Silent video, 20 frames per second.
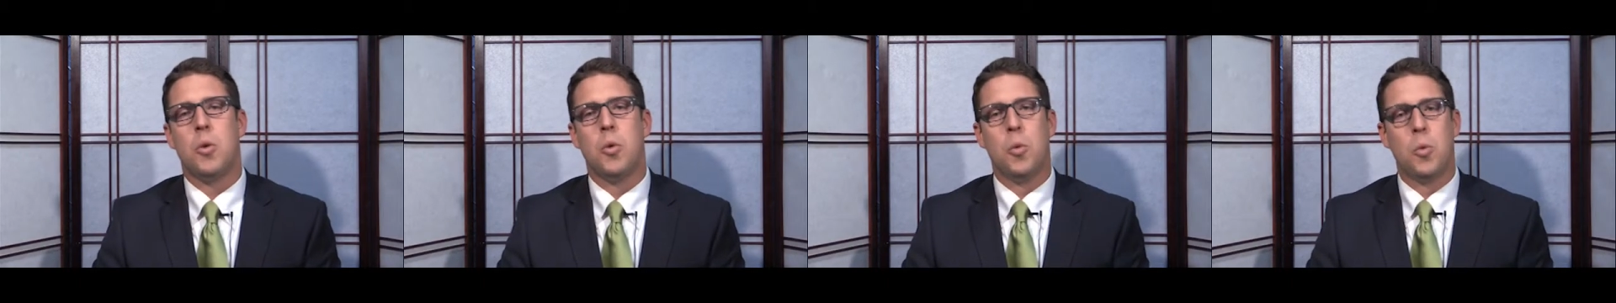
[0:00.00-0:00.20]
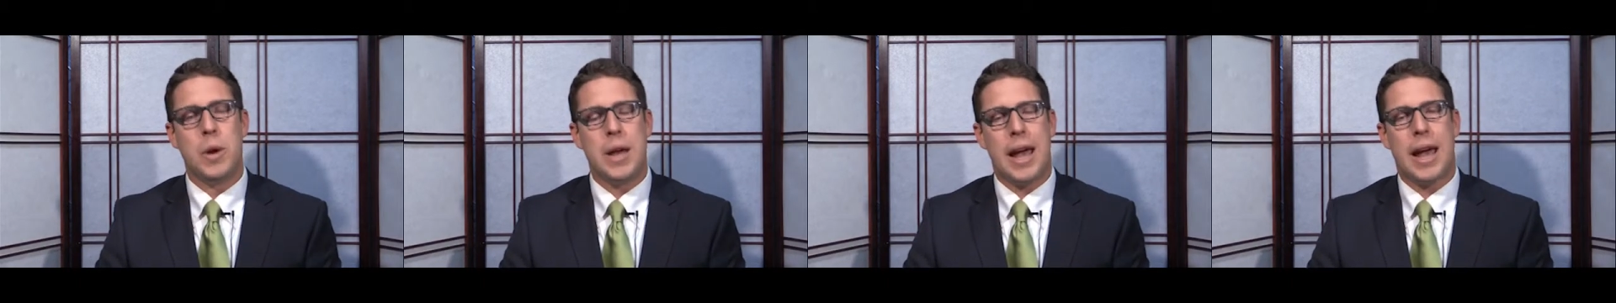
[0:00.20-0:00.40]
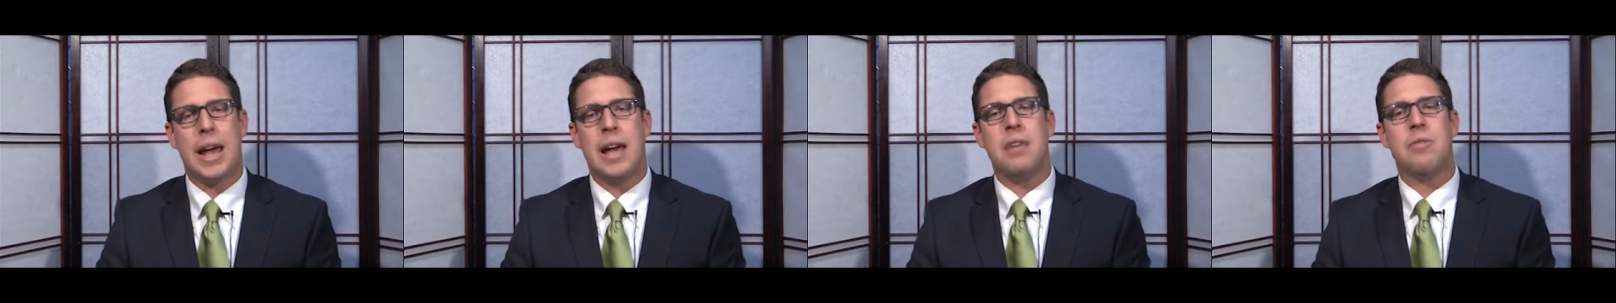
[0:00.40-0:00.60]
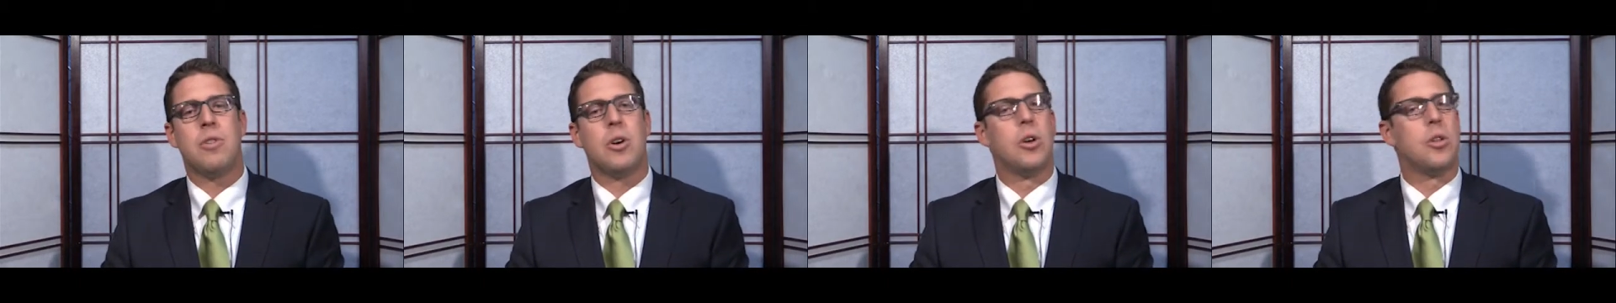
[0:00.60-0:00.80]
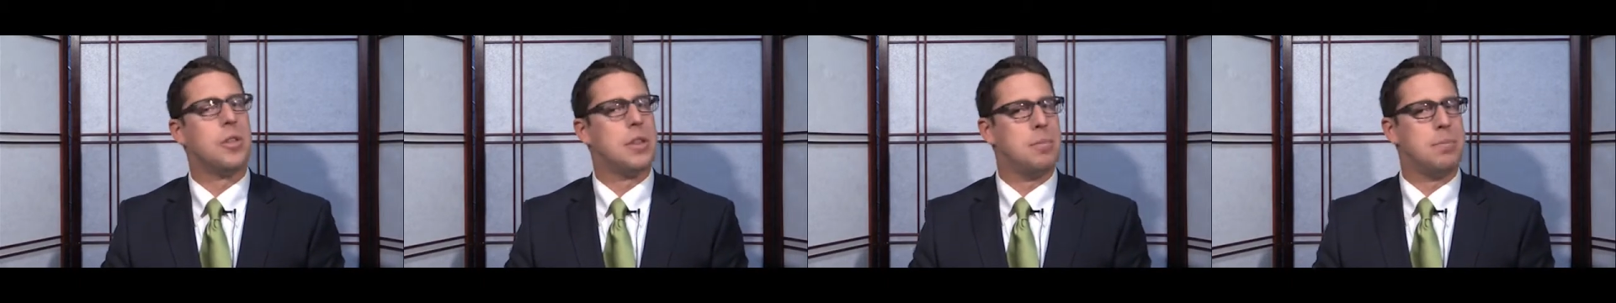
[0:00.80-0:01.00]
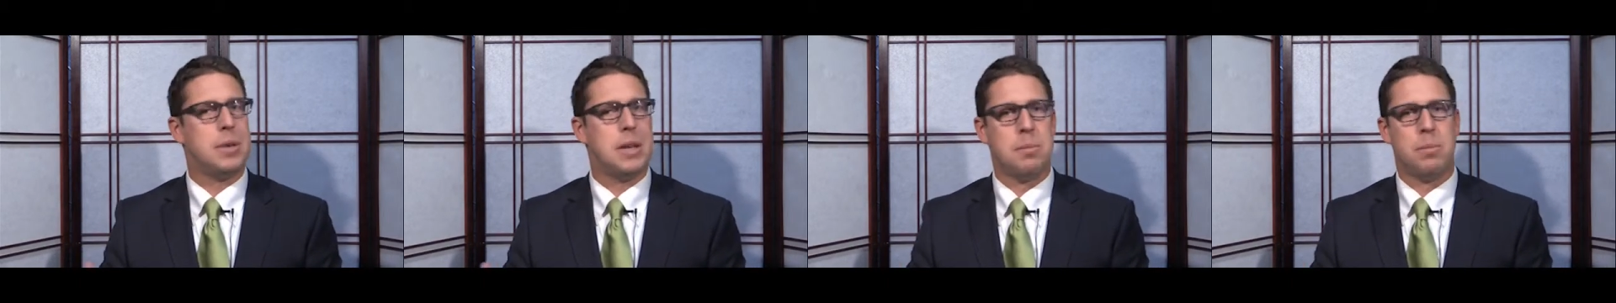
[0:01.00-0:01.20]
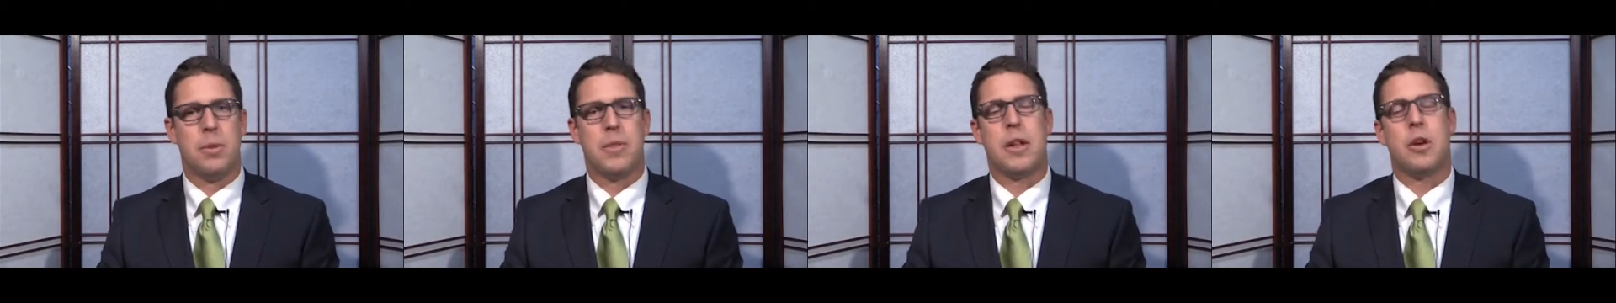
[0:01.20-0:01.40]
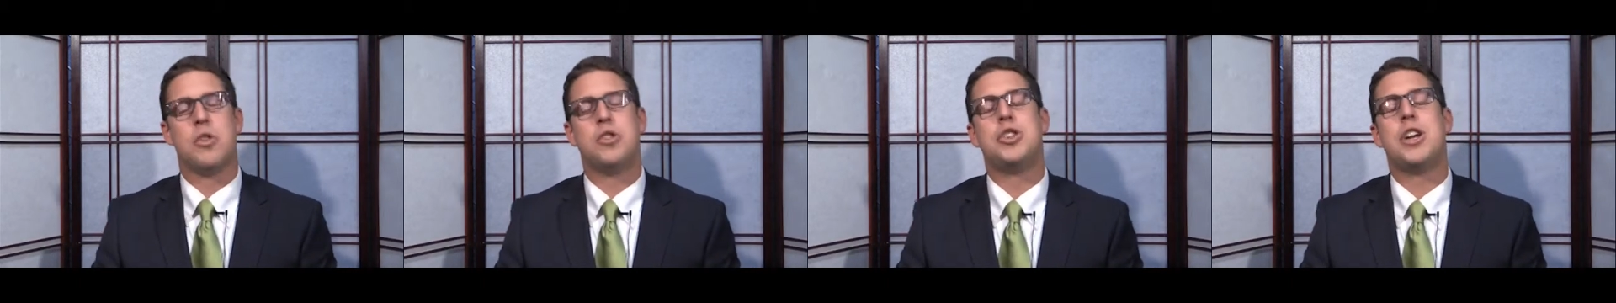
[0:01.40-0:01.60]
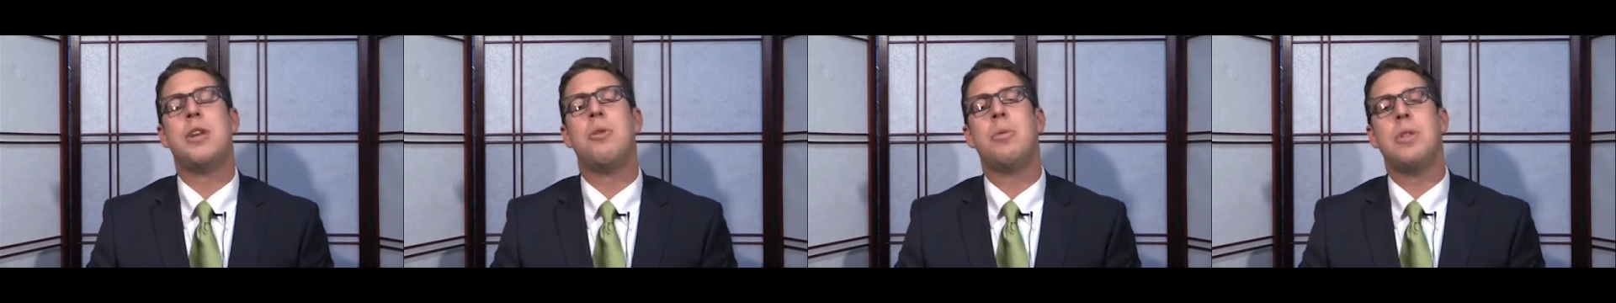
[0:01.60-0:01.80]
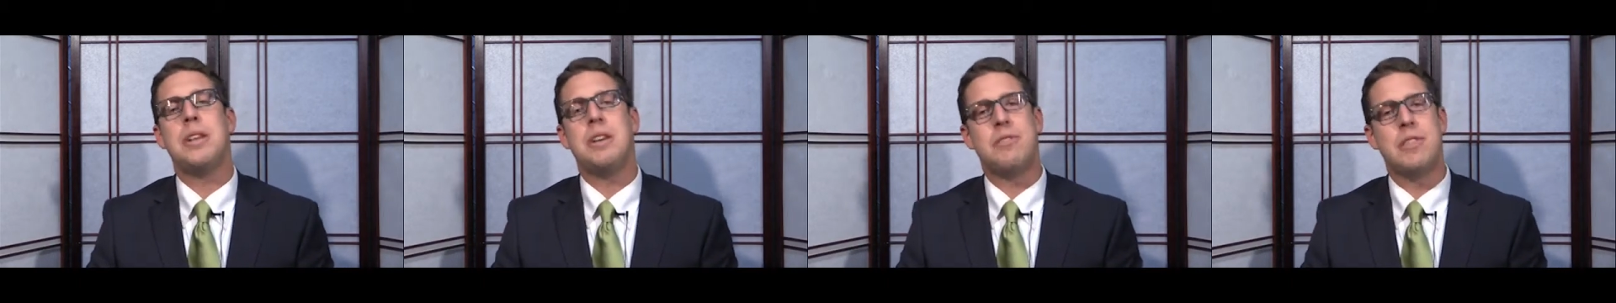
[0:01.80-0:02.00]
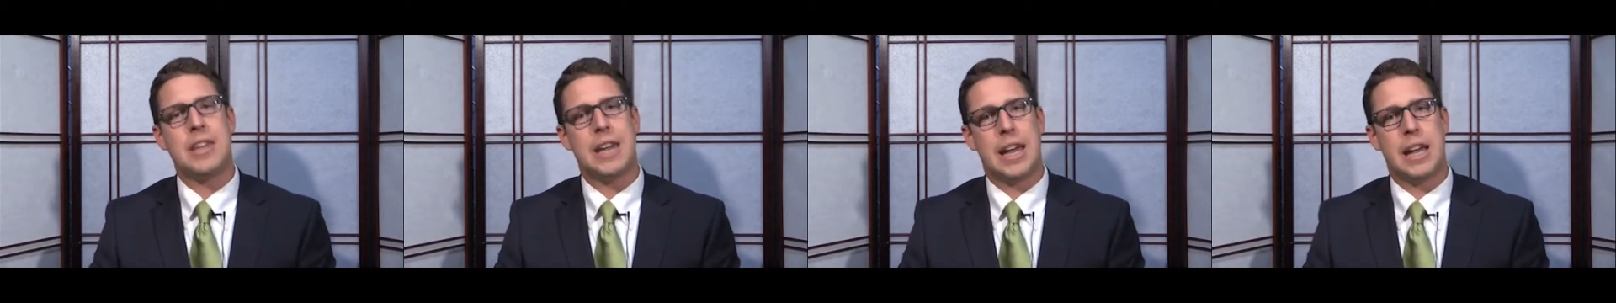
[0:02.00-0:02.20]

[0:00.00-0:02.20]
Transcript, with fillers: We have all the people that are generally of the